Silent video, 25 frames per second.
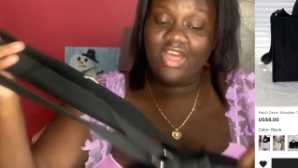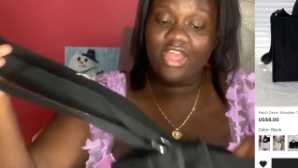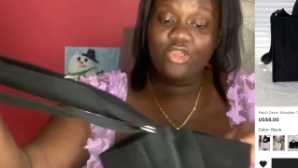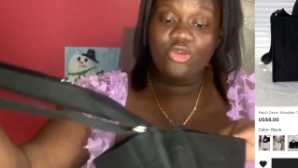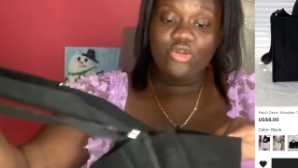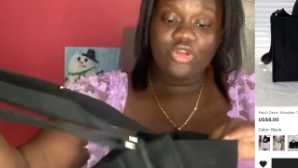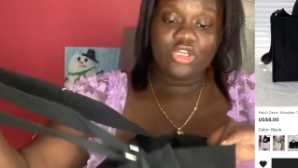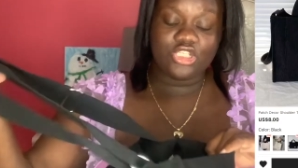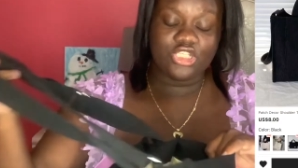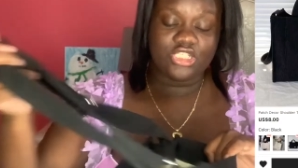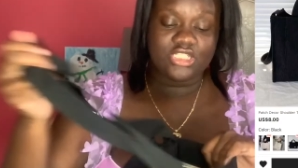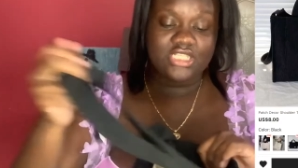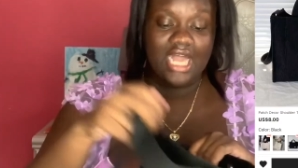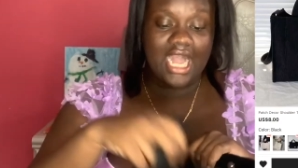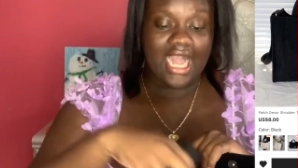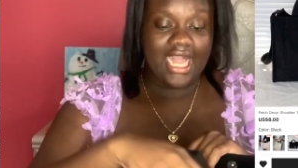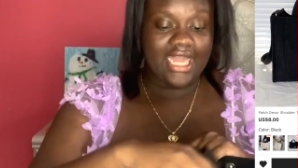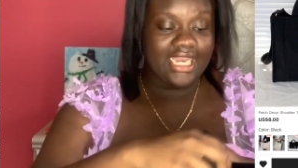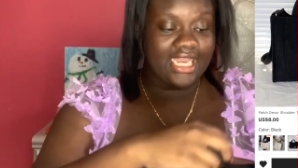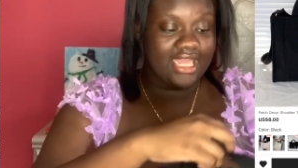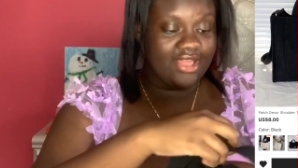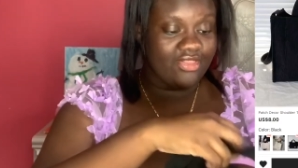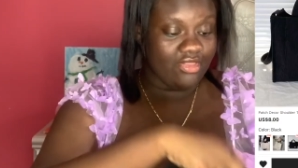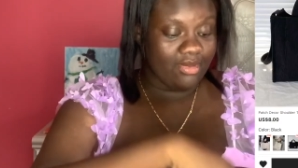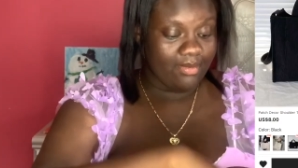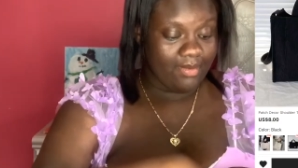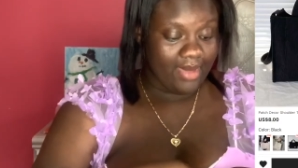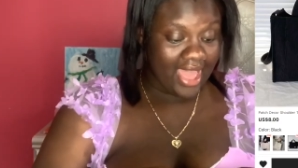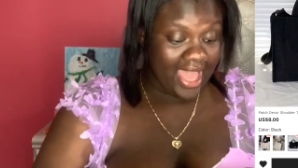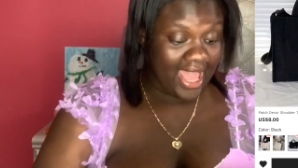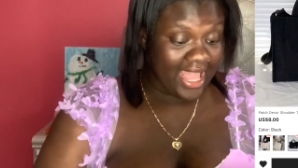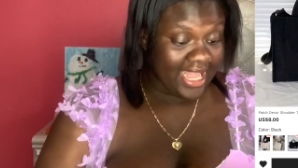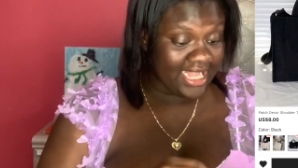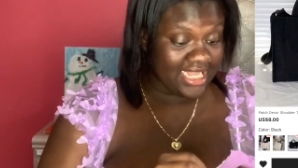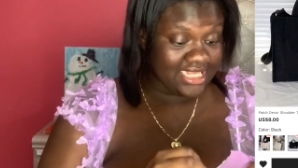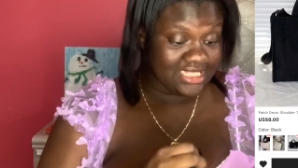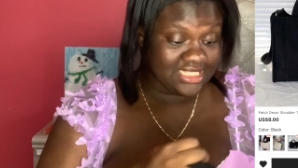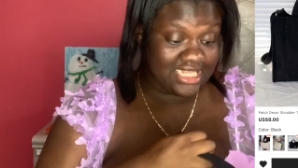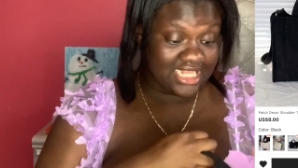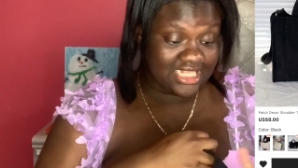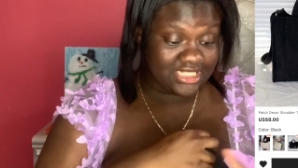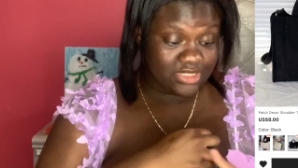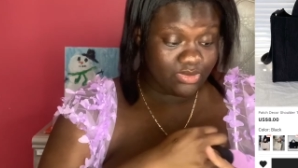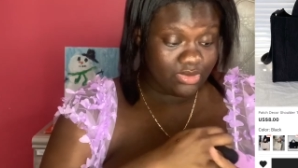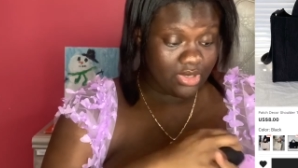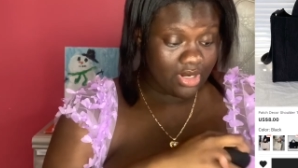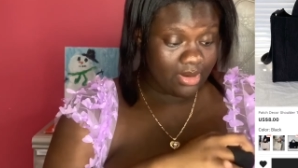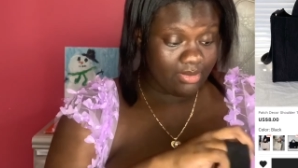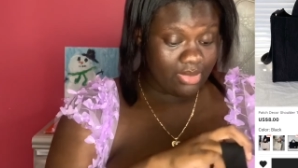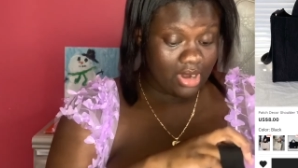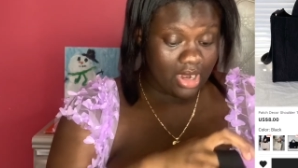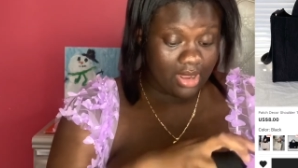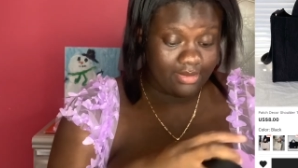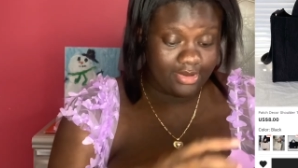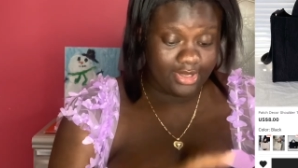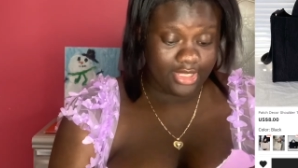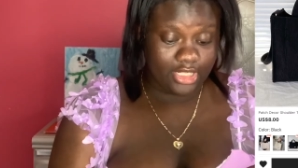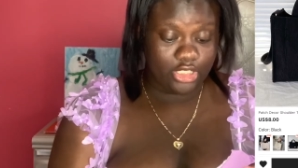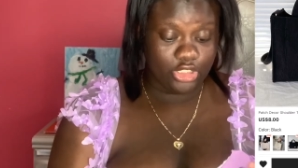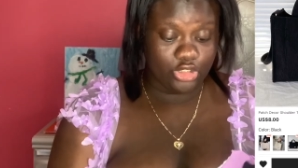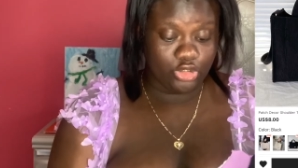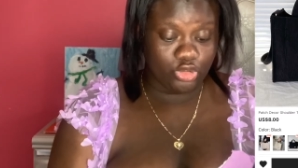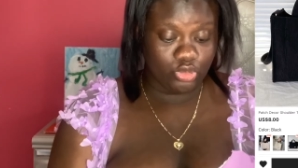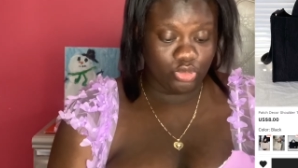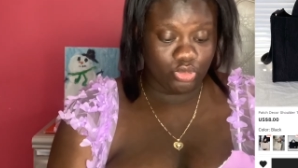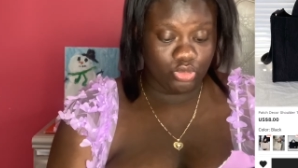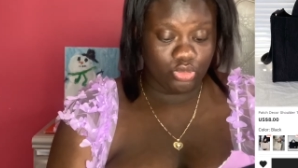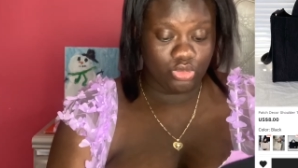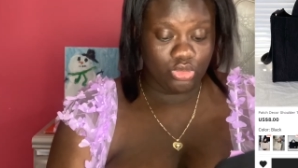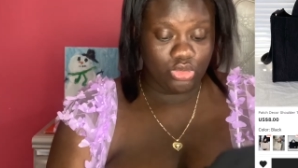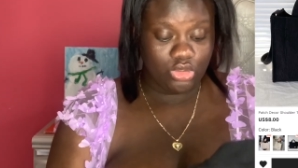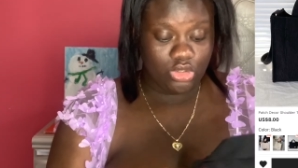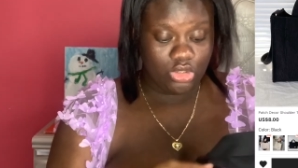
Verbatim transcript: you could just hide it in the bag because that's what i'm probably gonna do